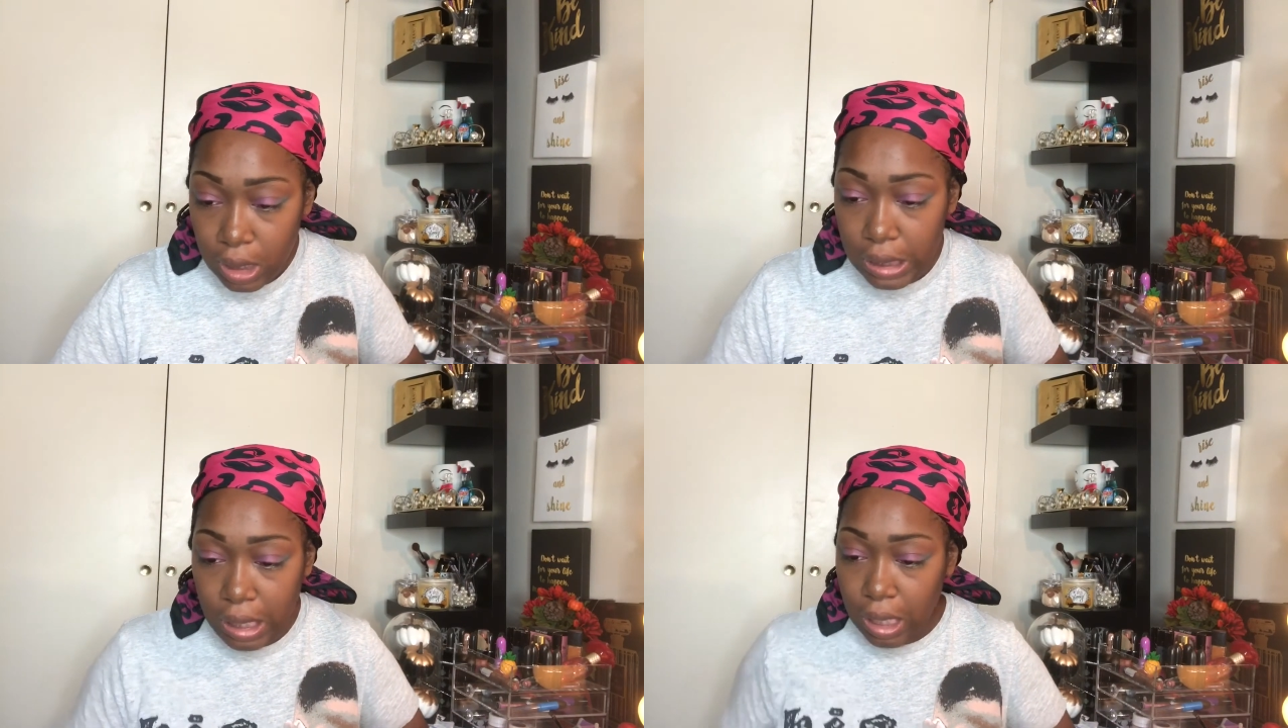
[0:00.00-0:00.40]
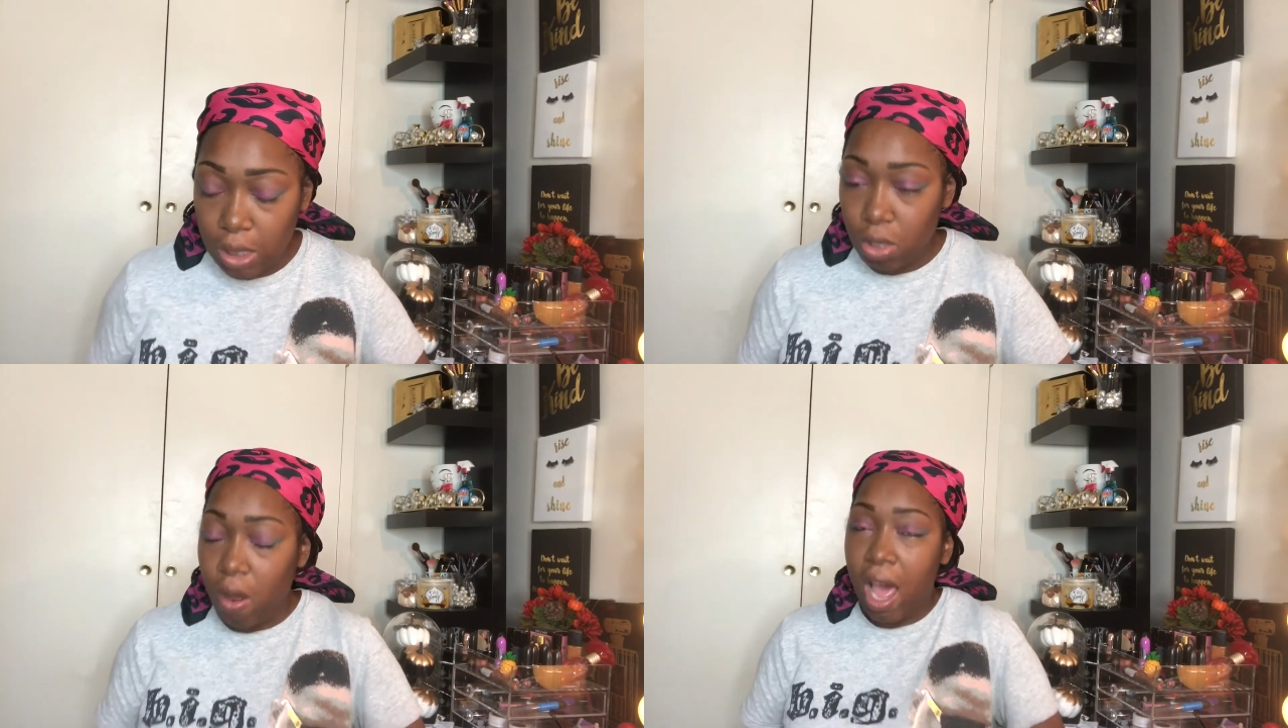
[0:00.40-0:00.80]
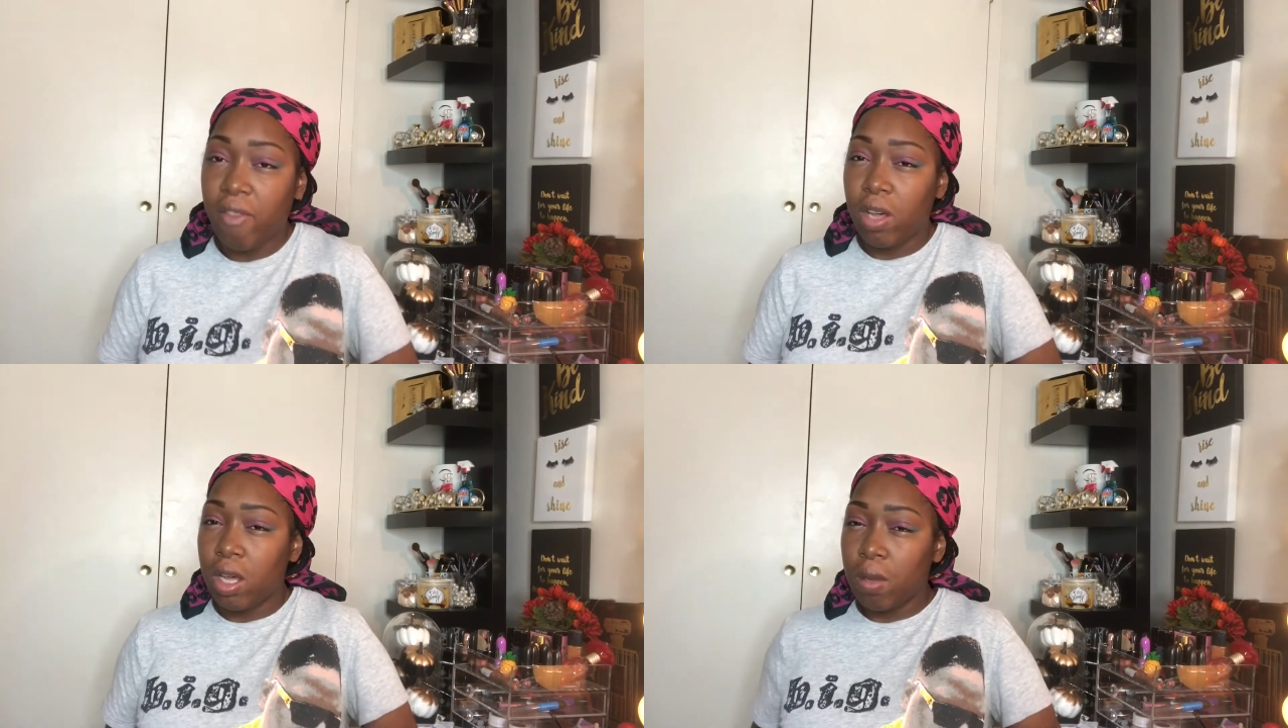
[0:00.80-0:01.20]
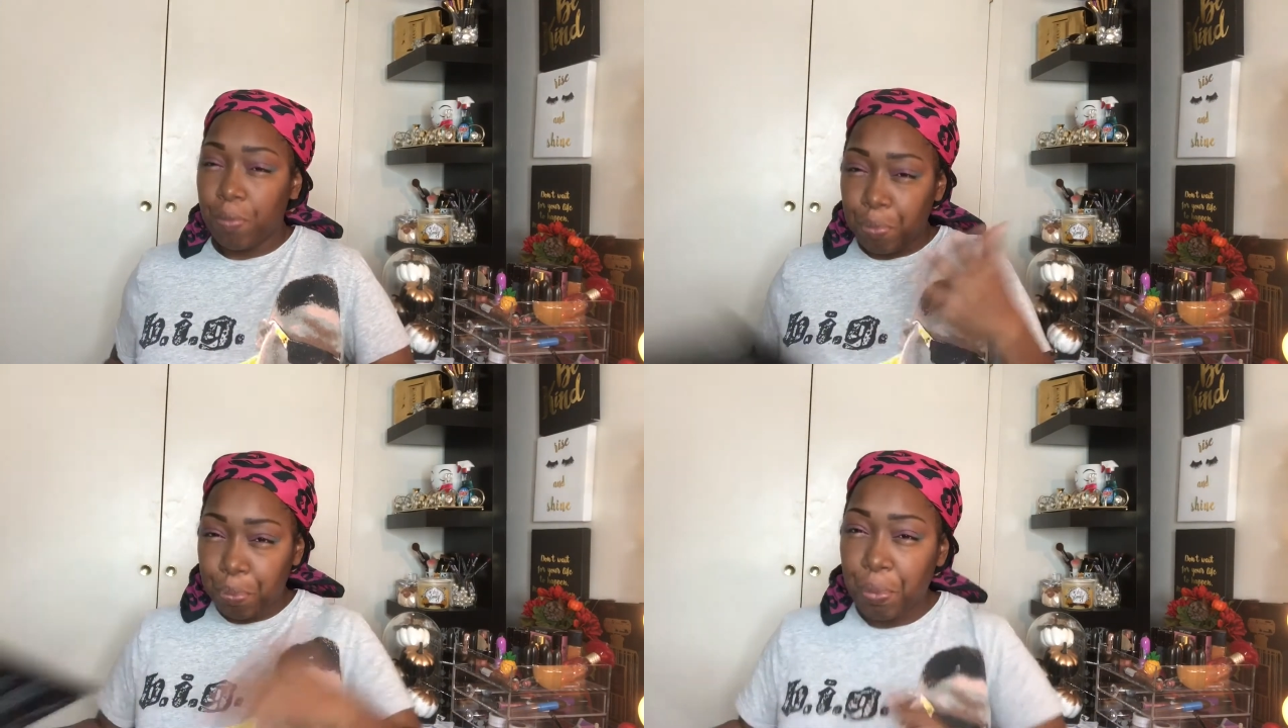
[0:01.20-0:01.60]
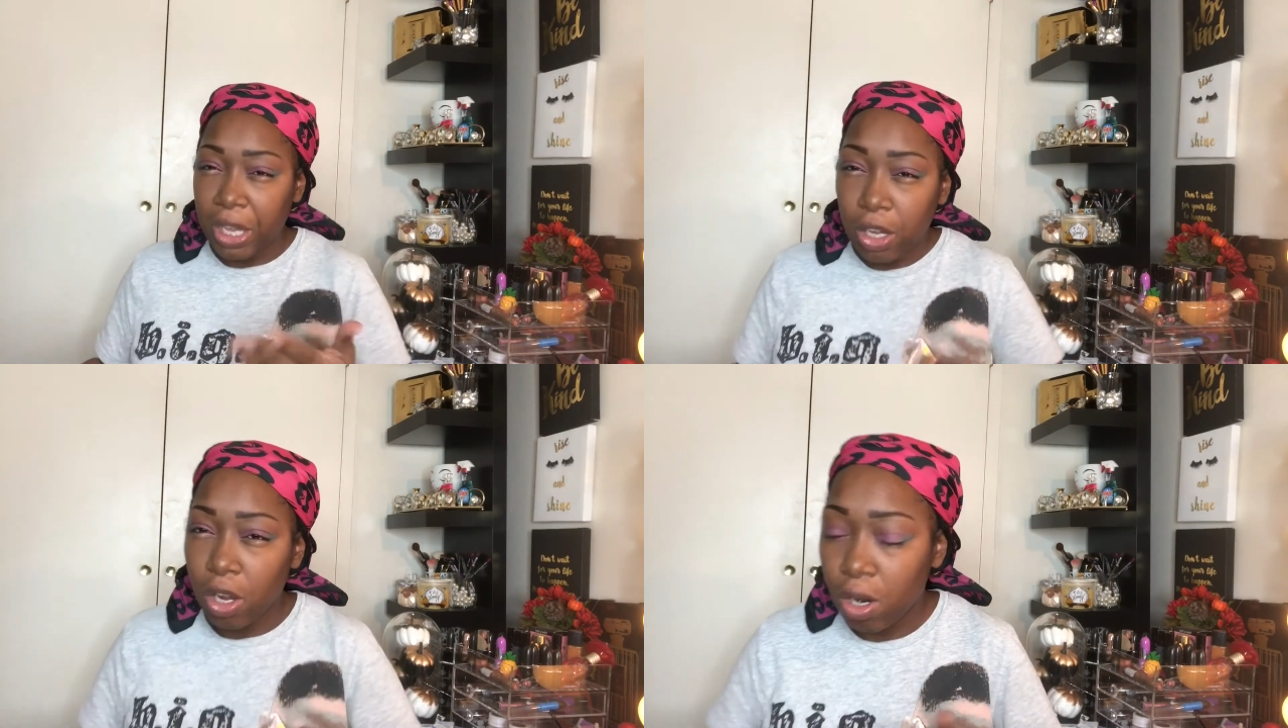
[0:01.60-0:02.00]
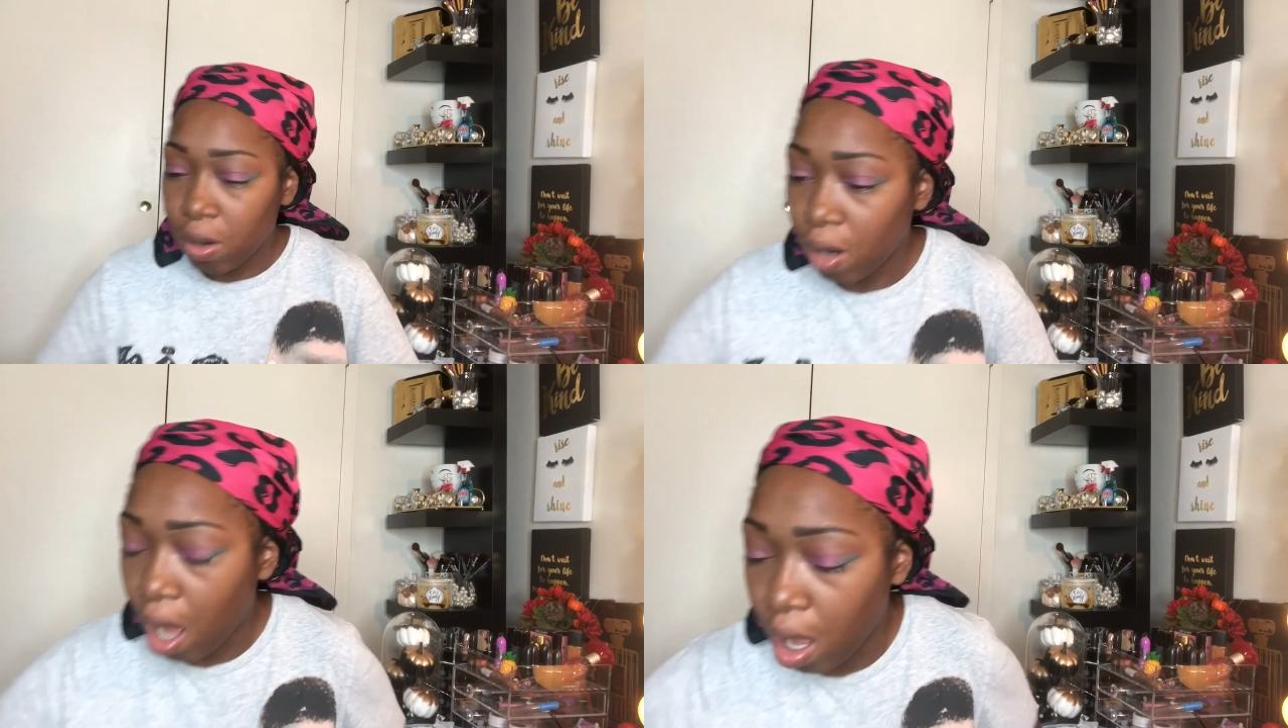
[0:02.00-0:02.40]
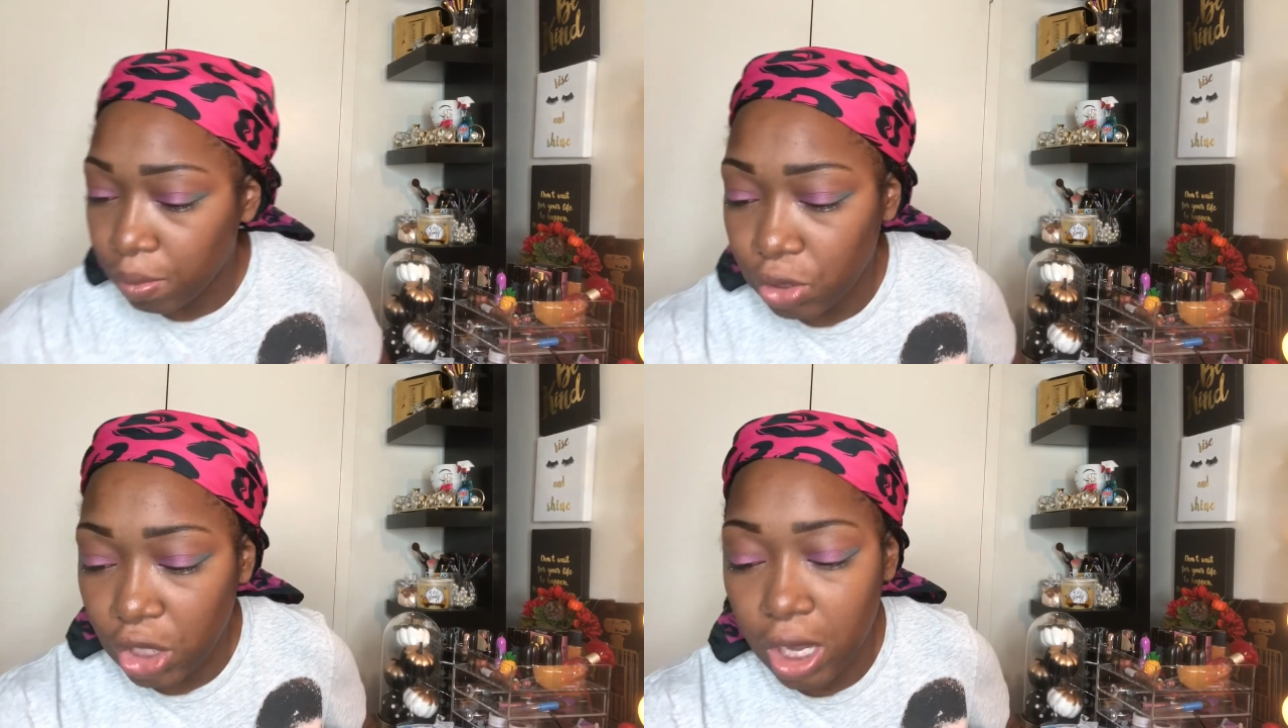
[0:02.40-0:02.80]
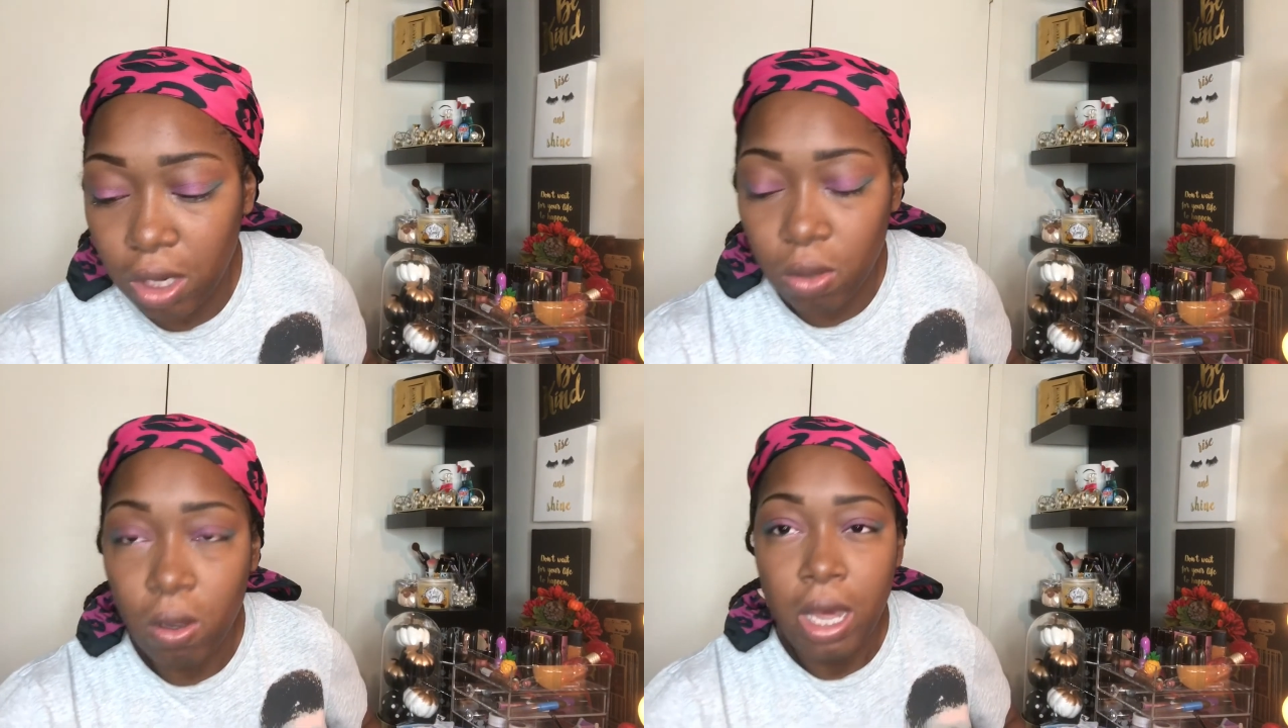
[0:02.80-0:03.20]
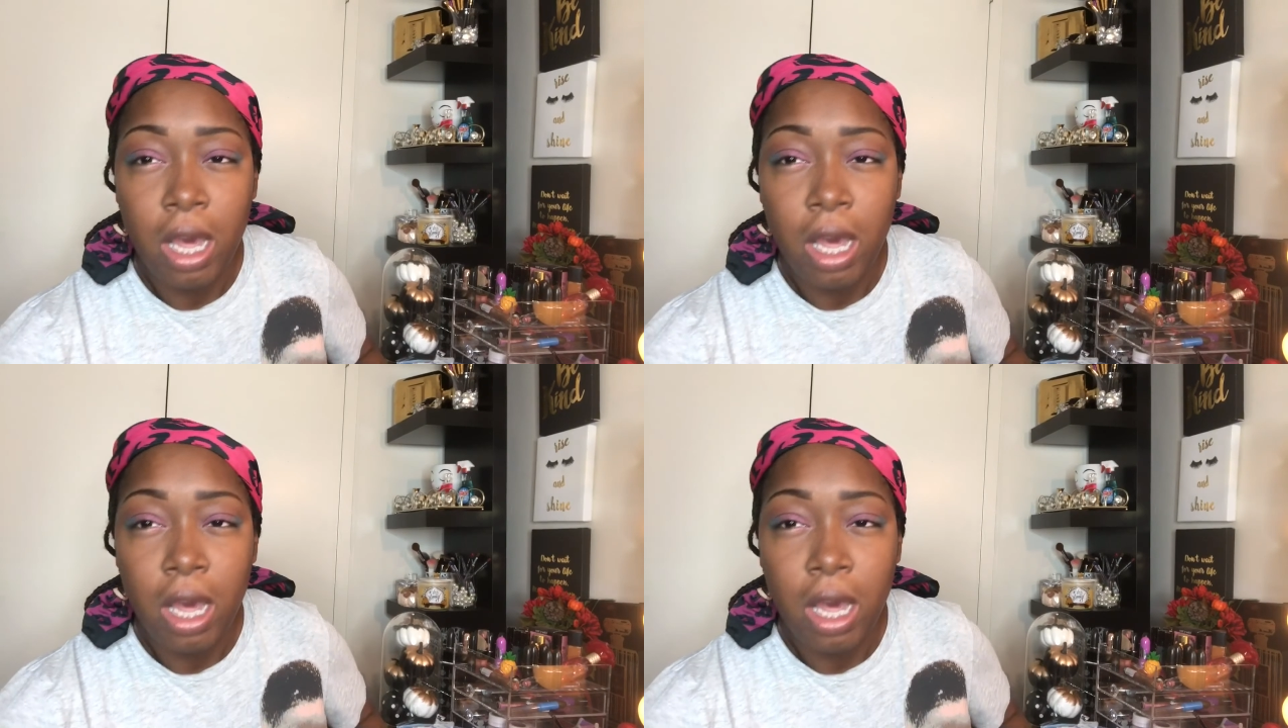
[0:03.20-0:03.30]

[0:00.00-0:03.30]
you know, have a bigger channel,